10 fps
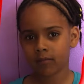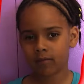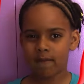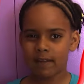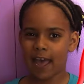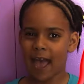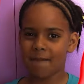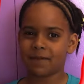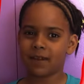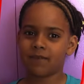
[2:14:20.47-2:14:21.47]
What would
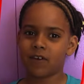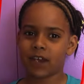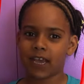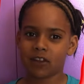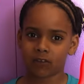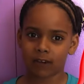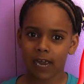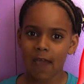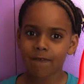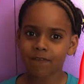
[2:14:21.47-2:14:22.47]
happen if volcanoes are
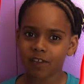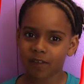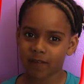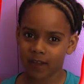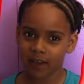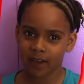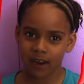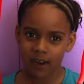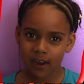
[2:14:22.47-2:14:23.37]
everywhere?